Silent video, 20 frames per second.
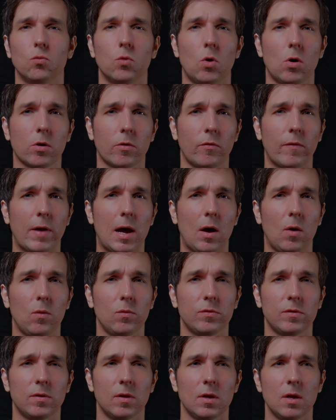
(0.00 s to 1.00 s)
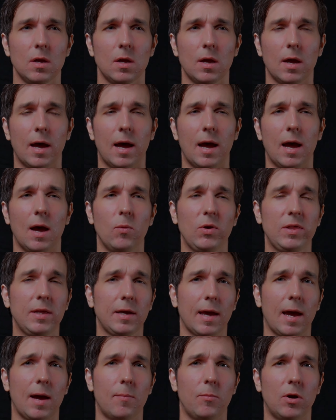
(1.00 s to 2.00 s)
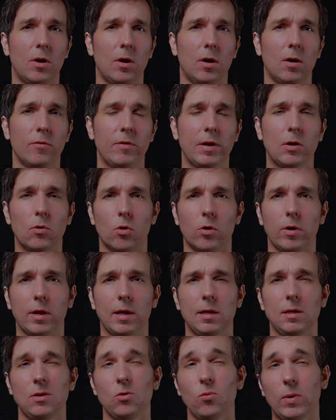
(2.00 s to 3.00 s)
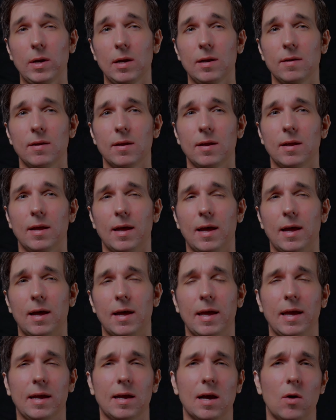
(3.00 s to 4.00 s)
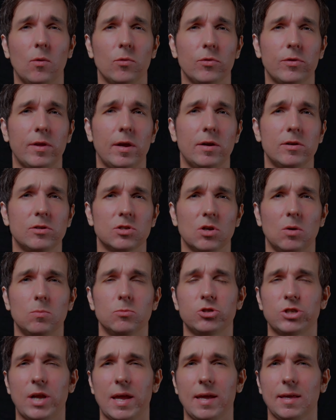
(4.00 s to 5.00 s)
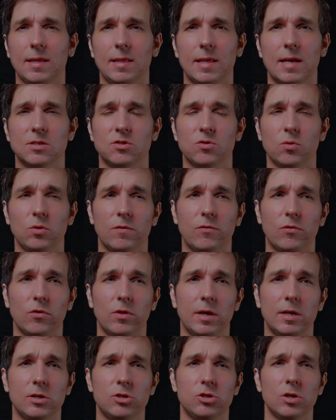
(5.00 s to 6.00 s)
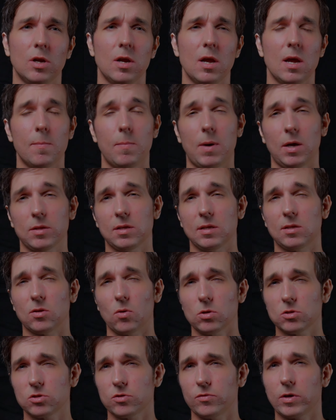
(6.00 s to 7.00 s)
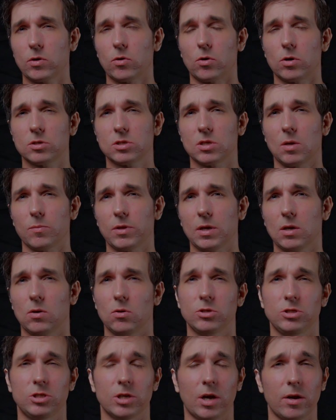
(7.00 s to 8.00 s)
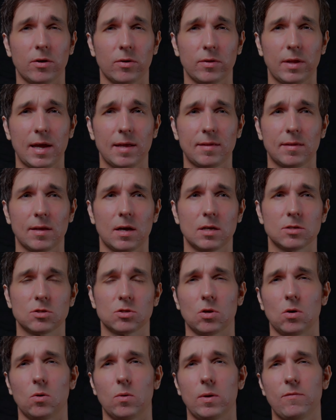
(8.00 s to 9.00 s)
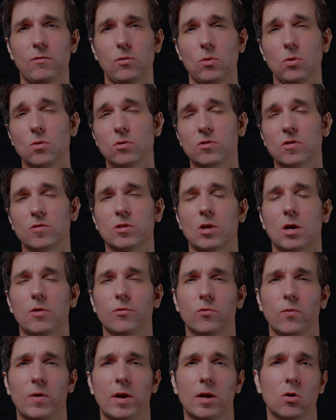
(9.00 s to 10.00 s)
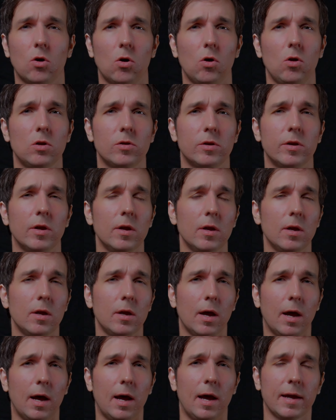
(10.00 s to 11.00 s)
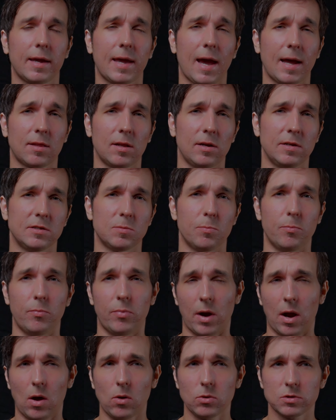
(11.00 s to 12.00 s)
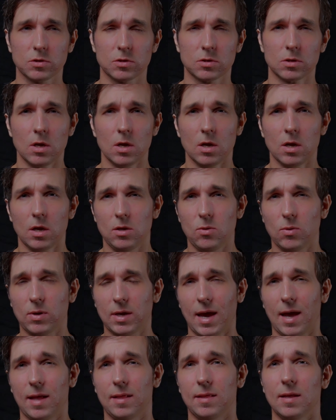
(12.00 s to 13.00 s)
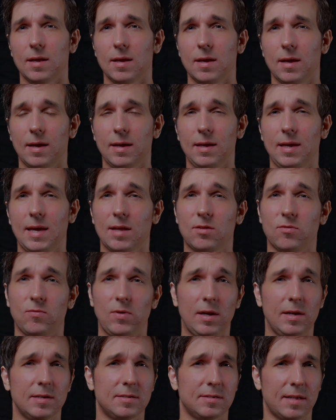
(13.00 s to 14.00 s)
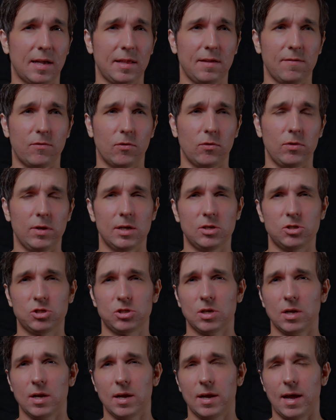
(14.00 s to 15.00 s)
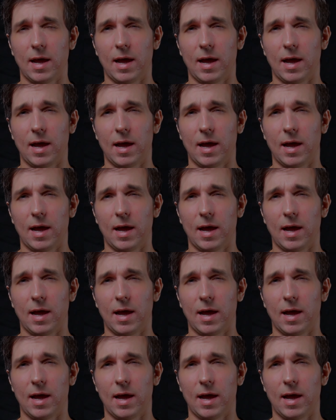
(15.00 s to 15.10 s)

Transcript: to walk around with the camera recording, you will encounter some shakiness to the footage, but it also records something called gyro data, so if you use a software called Catalyst Browse, you can get really steady footage